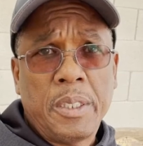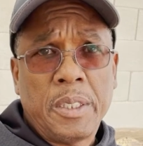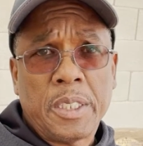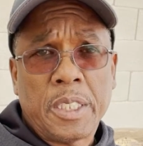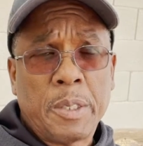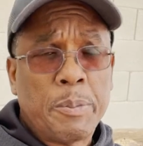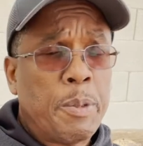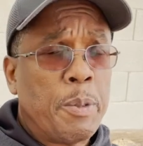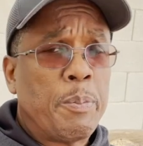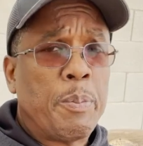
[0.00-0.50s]

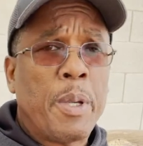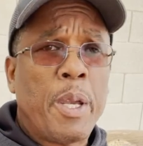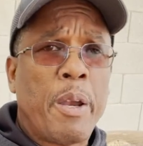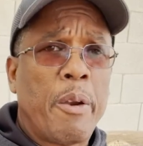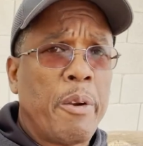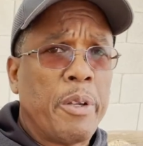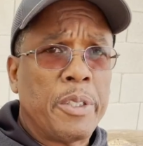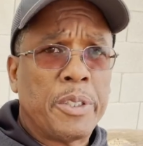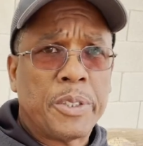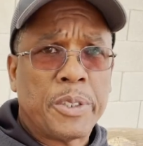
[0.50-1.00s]
to be
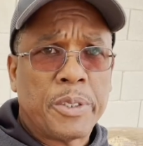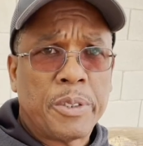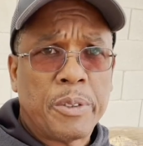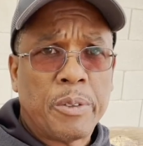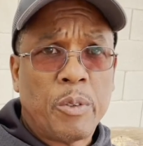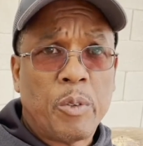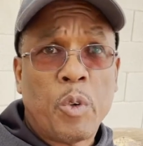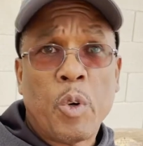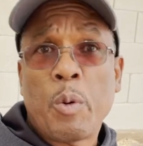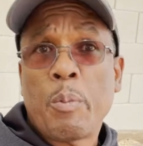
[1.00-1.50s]
parents
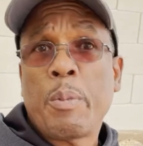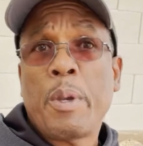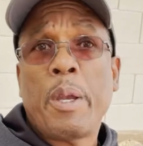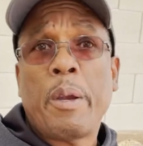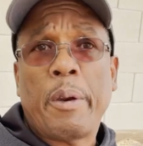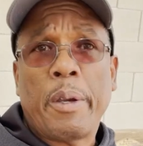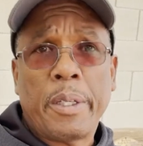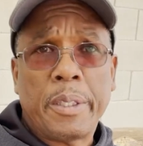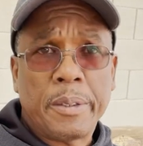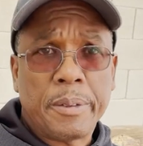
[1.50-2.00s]
or
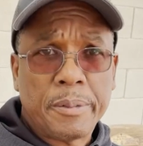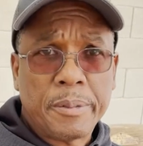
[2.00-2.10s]
married.